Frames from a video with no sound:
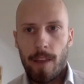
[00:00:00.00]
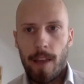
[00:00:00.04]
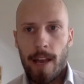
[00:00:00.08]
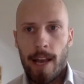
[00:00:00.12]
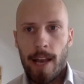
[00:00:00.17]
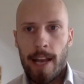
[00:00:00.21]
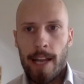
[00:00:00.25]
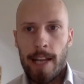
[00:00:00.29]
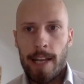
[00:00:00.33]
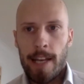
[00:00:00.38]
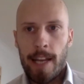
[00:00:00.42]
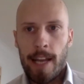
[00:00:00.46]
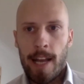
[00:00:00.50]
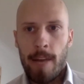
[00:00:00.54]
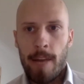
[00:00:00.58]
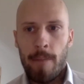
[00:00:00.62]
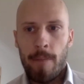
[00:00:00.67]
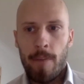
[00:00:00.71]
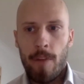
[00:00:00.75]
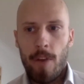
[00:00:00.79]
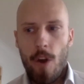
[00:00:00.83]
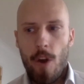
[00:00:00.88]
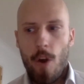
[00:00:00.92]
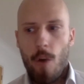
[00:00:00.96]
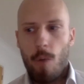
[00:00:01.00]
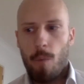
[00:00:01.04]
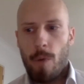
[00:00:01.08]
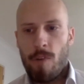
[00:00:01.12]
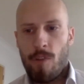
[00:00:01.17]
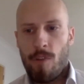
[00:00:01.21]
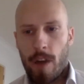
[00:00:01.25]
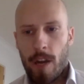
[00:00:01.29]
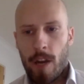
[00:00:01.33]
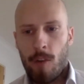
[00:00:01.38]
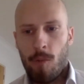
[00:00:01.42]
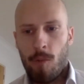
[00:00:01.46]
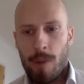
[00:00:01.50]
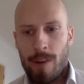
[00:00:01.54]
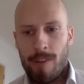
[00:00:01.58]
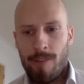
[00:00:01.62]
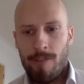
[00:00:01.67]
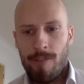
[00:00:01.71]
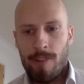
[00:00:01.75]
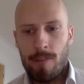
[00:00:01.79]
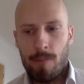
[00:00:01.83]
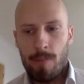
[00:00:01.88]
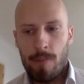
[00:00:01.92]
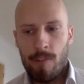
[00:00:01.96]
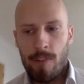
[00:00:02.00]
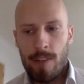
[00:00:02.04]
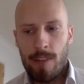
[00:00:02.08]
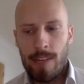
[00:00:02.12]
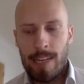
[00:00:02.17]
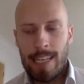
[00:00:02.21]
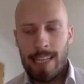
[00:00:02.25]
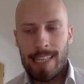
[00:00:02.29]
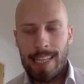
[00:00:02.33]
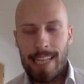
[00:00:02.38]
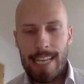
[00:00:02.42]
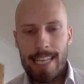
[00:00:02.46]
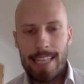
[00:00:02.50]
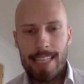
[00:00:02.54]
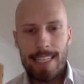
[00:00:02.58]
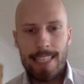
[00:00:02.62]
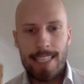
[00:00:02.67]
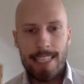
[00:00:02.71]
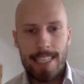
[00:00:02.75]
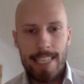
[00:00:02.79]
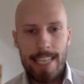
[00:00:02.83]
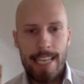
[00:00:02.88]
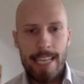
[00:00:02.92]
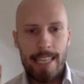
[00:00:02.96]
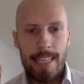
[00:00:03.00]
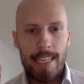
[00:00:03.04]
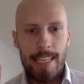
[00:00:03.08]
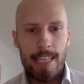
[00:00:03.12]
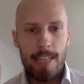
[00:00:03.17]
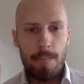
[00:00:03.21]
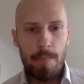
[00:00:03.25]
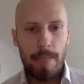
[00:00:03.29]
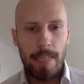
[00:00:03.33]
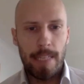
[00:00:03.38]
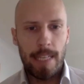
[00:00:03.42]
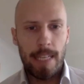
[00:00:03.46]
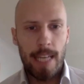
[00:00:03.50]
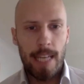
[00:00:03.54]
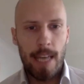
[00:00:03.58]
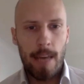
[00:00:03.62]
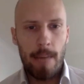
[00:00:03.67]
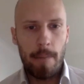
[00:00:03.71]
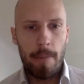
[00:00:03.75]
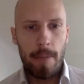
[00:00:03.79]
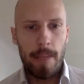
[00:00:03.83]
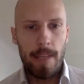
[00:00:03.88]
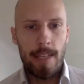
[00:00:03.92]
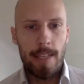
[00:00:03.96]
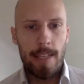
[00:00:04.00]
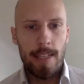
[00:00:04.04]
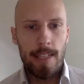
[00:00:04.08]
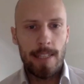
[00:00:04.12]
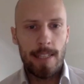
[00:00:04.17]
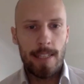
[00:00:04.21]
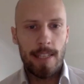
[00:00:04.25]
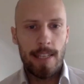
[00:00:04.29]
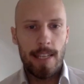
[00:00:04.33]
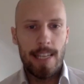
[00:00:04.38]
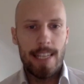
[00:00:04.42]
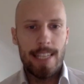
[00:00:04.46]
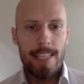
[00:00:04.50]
and um, we kind of we, we really need to see these bigger companies